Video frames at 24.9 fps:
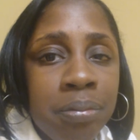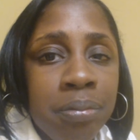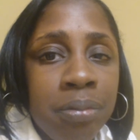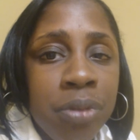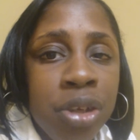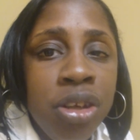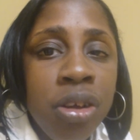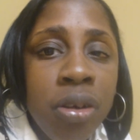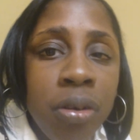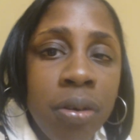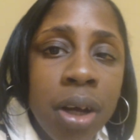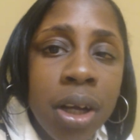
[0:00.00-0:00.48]

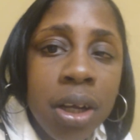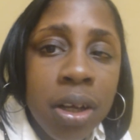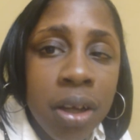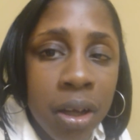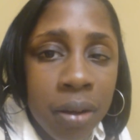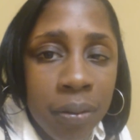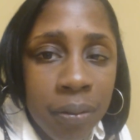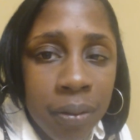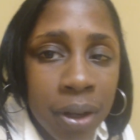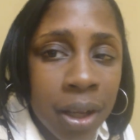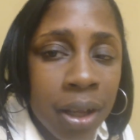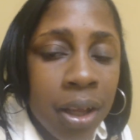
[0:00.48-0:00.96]
you a
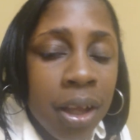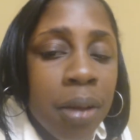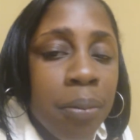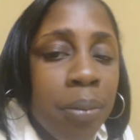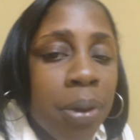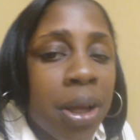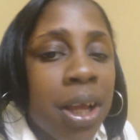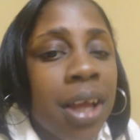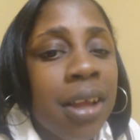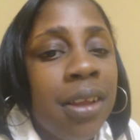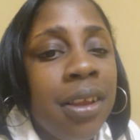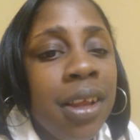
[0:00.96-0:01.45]
good one,
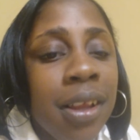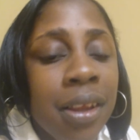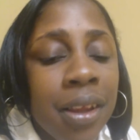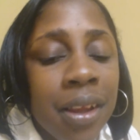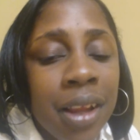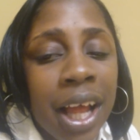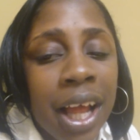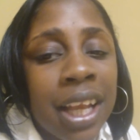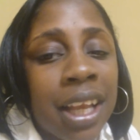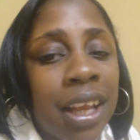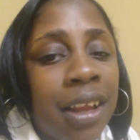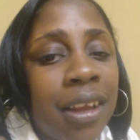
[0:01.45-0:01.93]
because this
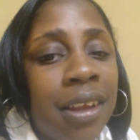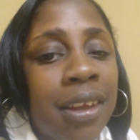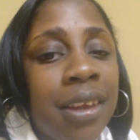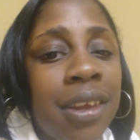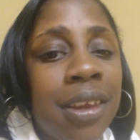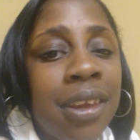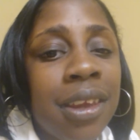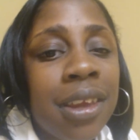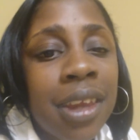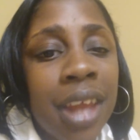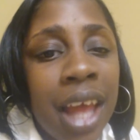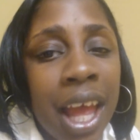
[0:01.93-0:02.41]
is like the
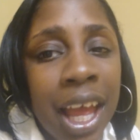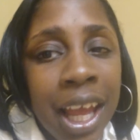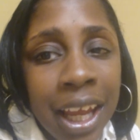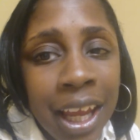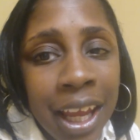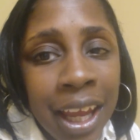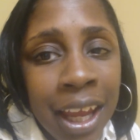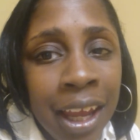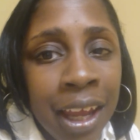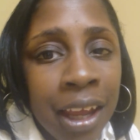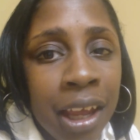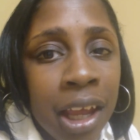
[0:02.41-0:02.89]

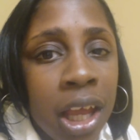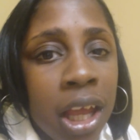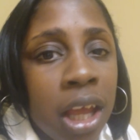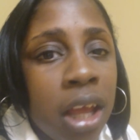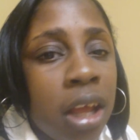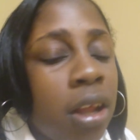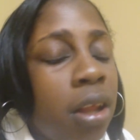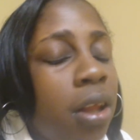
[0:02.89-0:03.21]
second,